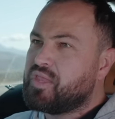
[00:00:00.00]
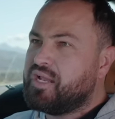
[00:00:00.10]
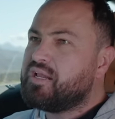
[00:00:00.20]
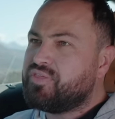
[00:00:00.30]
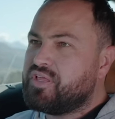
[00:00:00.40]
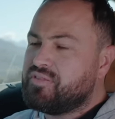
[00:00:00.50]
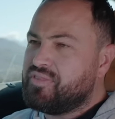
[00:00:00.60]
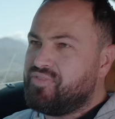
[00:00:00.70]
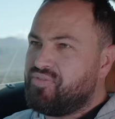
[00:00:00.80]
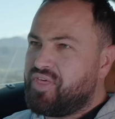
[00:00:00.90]
And I think
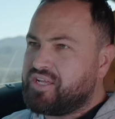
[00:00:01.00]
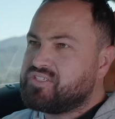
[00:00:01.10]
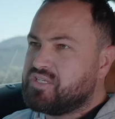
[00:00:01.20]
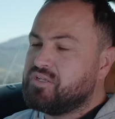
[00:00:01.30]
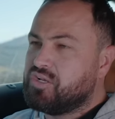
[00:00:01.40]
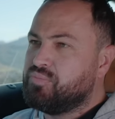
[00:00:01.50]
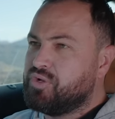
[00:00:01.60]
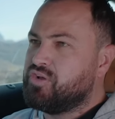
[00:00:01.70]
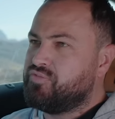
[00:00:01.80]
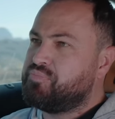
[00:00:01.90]
that's a little
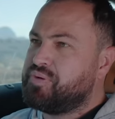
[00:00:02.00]
bit of a